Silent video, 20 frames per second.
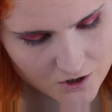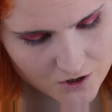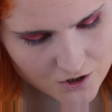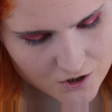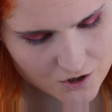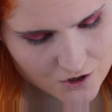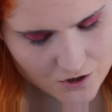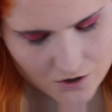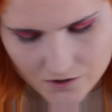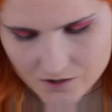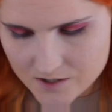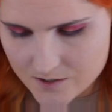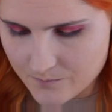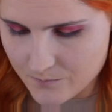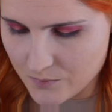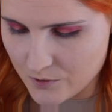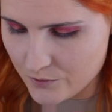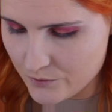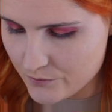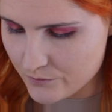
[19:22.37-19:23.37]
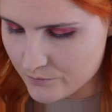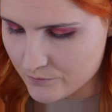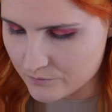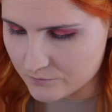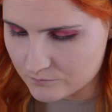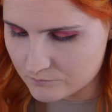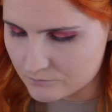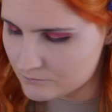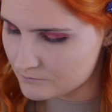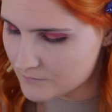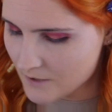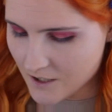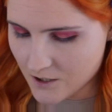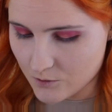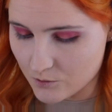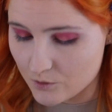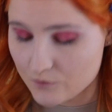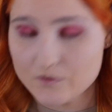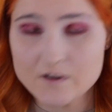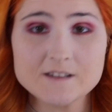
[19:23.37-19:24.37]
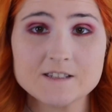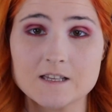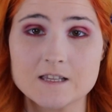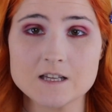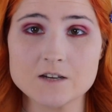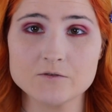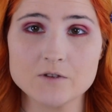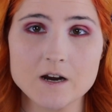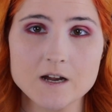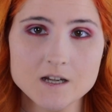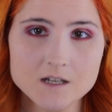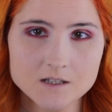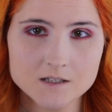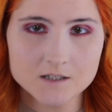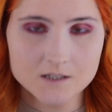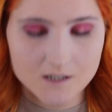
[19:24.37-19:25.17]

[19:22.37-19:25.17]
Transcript: Janta Bleu. I don't know if I said that right.